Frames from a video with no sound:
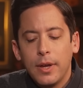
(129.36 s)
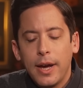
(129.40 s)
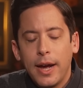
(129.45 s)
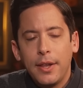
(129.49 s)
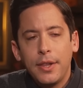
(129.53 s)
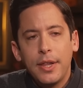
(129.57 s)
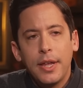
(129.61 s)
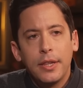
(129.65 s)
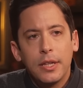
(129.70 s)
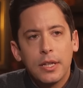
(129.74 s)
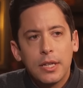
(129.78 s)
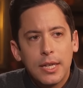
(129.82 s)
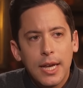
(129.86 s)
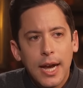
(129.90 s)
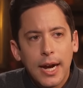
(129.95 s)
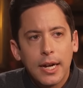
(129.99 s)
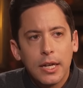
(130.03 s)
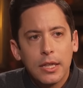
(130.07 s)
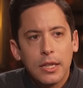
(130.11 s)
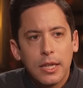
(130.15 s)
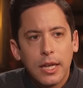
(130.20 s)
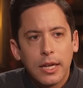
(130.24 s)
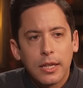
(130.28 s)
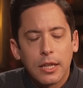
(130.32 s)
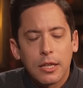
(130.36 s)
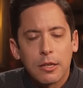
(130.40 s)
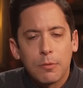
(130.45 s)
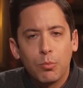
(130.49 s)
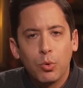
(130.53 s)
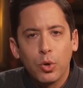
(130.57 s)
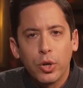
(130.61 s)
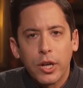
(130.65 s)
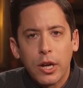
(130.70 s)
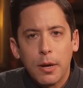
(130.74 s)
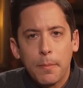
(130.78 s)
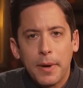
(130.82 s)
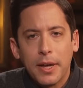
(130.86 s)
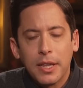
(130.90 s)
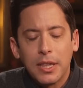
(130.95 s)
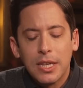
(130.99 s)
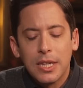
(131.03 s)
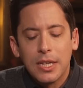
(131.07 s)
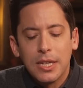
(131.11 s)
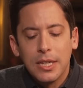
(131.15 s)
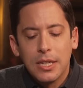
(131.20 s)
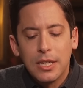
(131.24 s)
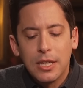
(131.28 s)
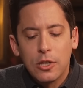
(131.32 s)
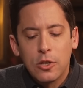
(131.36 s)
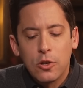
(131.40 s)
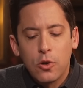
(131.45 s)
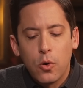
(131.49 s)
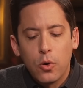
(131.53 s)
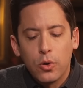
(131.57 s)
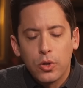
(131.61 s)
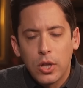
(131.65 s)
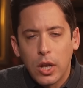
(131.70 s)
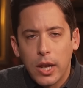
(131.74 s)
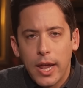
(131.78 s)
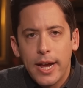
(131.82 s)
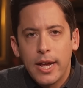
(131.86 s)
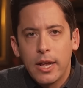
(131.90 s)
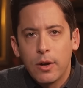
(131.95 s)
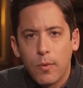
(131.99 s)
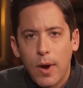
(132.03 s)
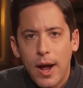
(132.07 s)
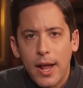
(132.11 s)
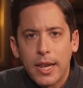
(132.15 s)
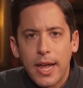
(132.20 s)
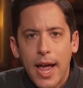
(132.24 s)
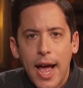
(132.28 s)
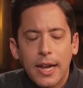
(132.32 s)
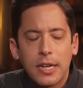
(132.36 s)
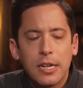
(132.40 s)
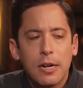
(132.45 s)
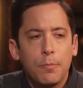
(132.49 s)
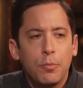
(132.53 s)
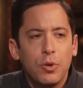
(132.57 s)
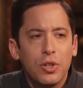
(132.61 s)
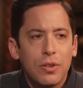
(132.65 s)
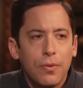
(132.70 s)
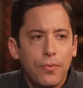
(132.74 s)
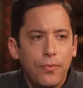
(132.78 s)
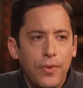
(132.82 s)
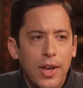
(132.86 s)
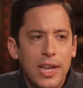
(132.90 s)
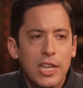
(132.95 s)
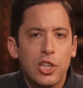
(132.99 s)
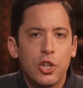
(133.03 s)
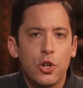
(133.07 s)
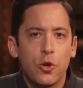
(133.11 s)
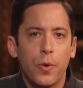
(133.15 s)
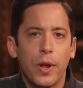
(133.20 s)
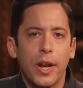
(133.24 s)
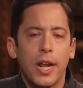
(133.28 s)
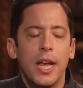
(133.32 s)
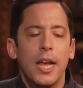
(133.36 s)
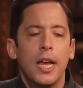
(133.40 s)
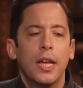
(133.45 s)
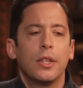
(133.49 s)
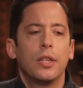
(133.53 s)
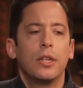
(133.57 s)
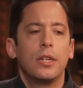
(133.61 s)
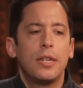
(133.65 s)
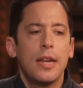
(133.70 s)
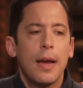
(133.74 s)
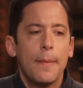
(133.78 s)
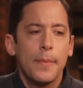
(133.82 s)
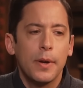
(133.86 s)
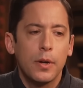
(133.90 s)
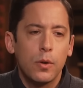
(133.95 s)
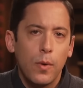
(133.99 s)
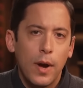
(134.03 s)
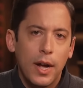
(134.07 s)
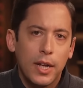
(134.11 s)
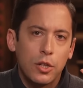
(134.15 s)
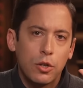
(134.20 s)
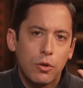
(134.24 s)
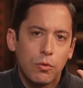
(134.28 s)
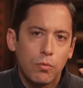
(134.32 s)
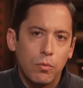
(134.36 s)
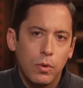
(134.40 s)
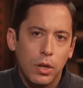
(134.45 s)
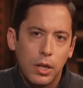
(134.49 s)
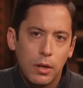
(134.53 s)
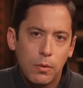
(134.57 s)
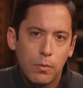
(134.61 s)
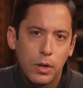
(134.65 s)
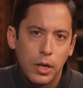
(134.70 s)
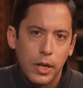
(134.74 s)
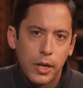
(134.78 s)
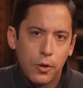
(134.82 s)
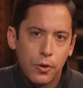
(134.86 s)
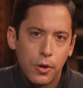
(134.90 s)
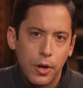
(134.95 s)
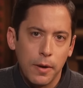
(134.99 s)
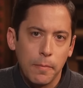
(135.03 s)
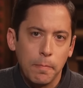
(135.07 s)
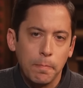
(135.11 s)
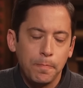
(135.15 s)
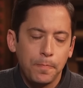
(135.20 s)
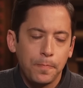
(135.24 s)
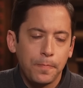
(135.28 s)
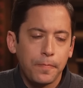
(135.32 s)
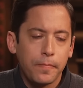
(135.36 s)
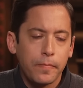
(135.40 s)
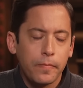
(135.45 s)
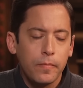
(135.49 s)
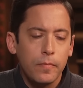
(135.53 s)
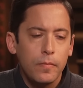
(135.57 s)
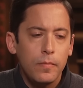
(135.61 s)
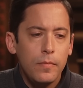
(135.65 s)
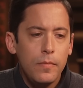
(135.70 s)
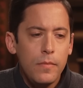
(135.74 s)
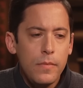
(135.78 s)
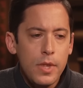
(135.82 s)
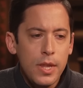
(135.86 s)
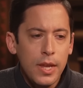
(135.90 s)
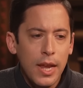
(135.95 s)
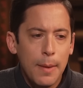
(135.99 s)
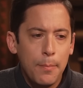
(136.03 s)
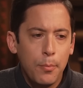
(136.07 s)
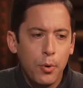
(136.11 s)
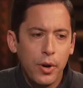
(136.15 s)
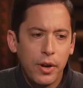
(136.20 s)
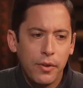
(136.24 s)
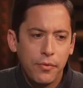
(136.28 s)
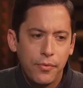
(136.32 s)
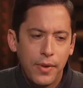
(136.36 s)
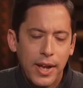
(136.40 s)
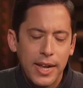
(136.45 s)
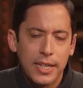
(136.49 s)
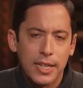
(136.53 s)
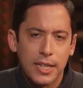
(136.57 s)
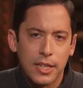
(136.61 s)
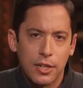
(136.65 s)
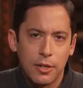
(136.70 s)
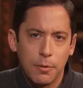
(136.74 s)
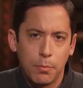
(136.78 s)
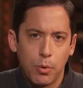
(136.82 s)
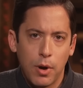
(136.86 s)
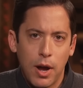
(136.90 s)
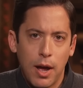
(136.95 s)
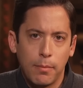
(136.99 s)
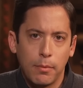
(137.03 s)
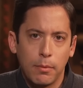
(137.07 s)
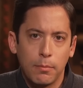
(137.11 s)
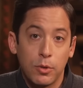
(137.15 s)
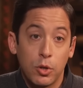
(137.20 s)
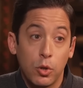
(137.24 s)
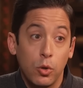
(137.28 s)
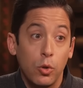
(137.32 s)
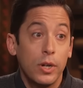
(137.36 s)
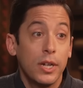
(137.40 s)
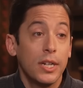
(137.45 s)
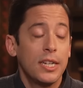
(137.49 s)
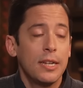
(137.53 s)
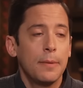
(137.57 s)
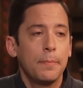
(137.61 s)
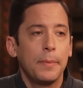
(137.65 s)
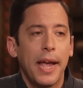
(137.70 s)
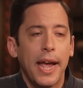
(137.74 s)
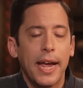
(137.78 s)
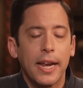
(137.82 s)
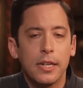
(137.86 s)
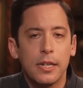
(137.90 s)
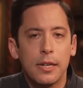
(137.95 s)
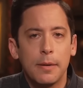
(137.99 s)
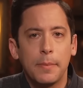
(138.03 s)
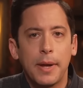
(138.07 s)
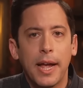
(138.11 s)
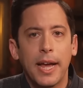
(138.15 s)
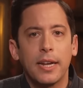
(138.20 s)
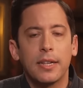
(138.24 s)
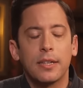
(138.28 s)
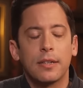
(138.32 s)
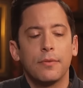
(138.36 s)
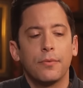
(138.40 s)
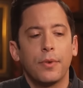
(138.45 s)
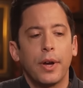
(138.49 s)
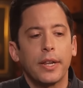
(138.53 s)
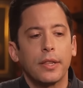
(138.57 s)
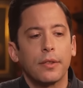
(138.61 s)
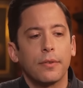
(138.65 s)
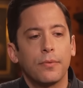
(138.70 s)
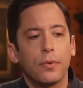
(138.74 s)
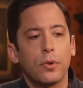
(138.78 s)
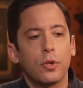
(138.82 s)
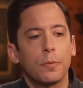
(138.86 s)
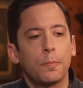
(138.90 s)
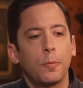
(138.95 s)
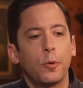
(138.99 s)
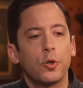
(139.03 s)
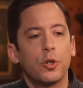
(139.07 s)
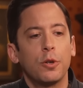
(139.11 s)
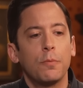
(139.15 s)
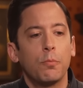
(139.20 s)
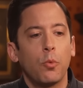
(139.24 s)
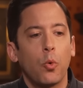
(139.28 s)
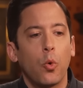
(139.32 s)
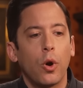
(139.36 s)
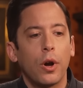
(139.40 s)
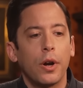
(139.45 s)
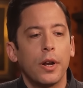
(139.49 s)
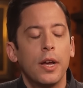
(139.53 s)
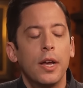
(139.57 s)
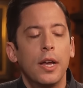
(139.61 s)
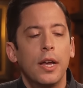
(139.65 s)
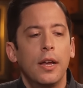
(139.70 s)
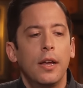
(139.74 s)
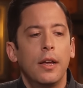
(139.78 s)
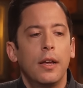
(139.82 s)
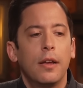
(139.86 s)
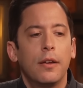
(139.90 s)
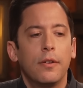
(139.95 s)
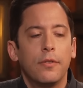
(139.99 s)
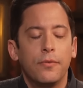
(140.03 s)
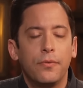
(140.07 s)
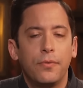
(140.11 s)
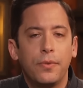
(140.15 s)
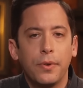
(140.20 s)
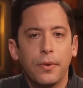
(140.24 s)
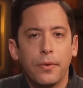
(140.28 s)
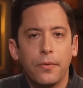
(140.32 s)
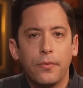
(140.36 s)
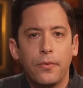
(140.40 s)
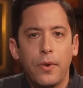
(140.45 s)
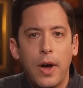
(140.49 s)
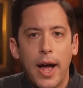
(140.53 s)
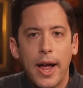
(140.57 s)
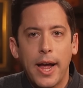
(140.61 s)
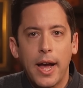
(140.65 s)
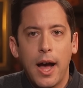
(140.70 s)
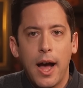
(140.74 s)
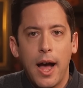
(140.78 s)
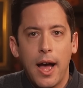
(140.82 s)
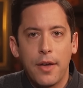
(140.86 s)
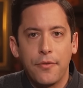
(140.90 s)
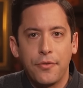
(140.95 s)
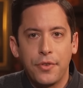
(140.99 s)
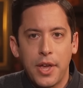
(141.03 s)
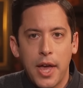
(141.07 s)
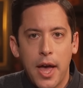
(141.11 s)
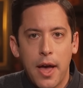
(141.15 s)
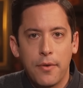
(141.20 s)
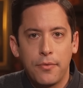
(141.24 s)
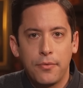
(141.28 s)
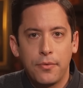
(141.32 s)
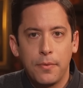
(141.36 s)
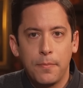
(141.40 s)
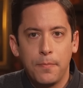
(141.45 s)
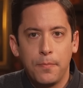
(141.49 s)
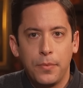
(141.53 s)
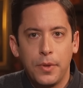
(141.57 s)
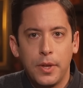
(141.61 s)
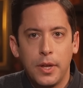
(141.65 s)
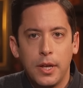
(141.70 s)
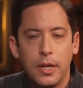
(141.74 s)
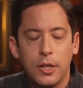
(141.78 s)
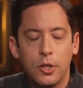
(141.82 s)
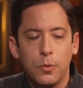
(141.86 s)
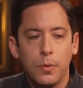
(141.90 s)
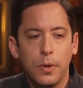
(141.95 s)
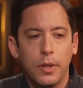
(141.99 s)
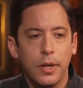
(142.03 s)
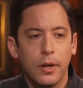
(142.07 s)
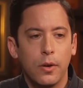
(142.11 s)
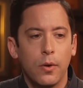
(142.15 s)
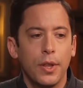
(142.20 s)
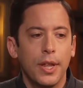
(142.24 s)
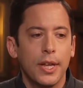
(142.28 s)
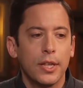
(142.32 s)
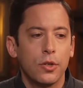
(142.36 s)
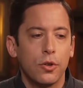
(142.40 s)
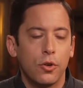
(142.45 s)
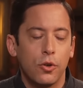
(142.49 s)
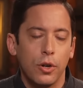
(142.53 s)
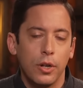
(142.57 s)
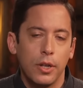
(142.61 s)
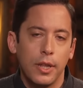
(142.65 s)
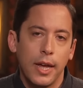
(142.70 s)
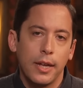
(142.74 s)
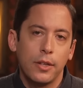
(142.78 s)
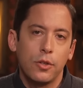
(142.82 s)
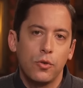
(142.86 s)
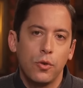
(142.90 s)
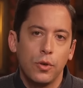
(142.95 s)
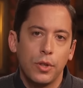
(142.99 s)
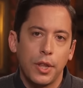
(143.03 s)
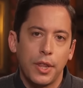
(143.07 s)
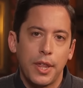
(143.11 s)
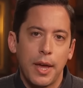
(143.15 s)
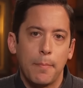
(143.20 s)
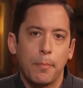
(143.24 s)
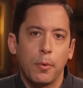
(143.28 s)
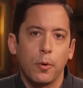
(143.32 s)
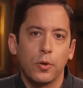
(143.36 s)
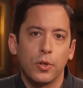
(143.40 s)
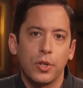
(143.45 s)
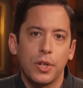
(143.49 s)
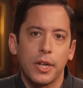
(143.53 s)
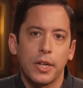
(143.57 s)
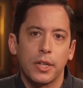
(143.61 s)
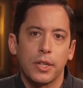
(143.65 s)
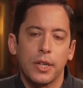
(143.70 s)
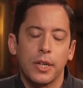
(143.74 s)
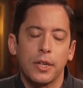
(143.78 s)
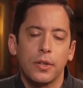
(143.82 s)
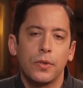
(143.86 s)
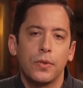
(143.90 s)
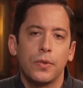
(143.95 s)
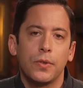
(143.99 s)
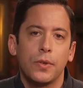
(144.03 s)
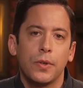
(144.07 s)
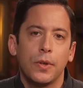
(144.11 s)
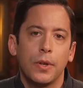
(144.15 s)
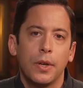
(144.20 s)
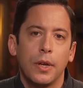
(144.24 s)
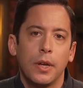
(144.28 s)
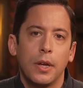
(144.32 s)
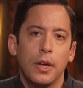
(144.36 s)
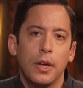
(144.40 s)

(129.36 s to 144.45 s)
And then the second thing that's brilliant about this is it's called the Laken Riley Act, and it puts a face to it. The Democrats are really, really good at putting faces to problems. Look at Tim Kaine. Tim Kaine is inviting the first person born via IVF. So we think, oh, that's good. That's good that that person exists.